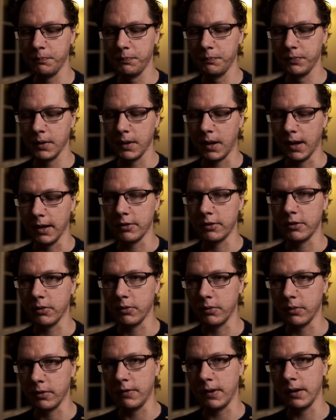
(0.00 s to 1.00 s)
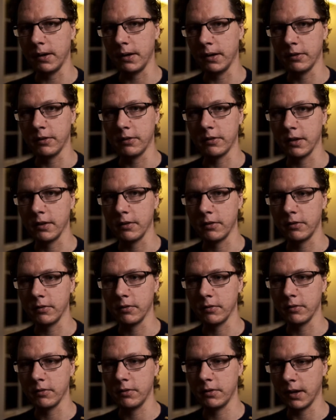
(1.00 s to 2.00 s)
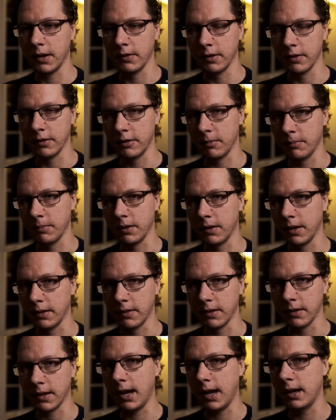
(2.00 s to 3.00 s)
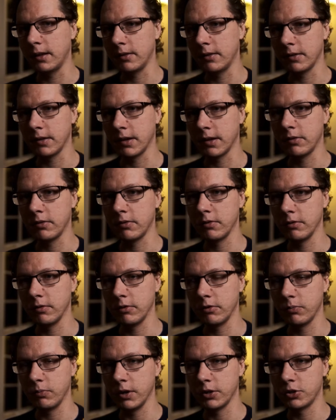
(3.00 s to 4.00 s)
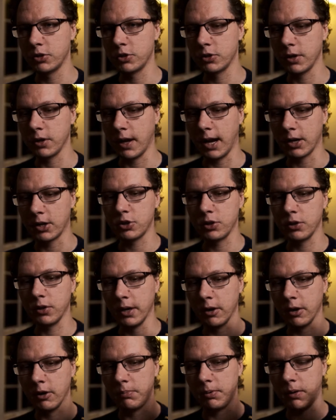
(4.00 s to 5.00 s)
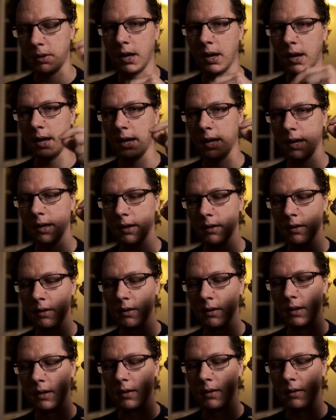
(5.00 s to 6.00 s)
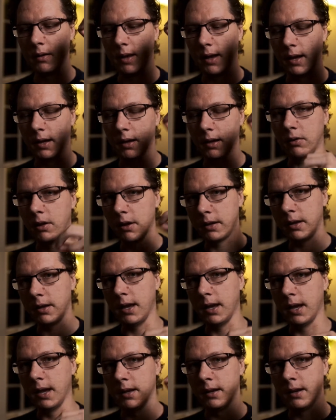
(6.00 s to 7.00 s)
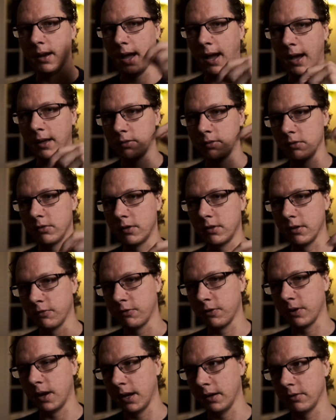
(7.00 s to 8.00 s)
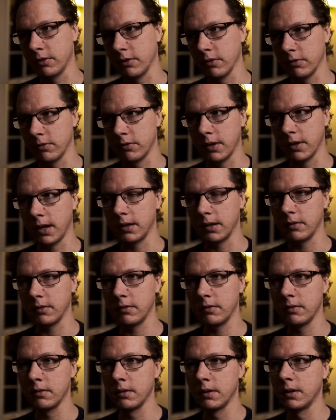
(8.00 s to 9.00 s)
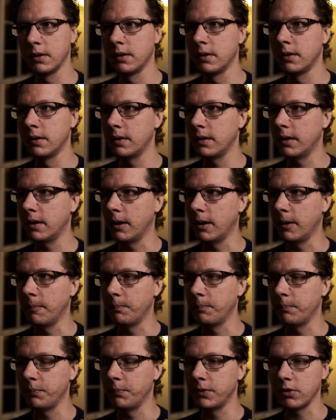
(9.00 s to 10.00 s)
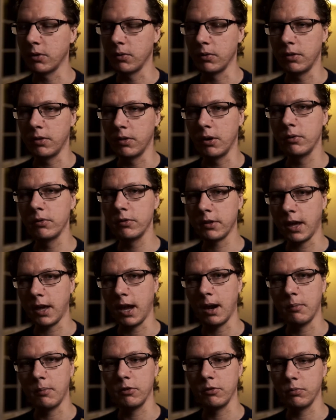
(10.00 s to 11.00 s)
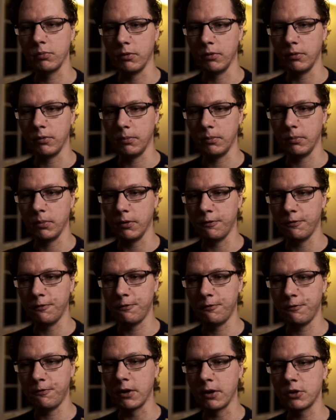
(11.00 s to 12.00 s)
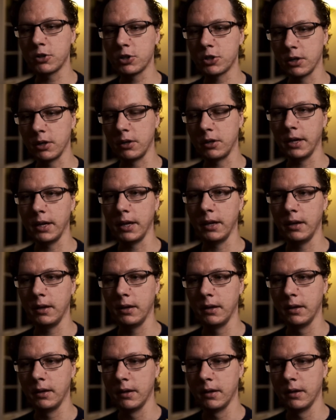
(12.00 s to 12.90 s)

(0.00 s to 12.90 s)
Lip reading: ISO invariant sensors and then something like the Canon sensors, which actually are applying analog gain at those different ISO settings. So those cameras will functionally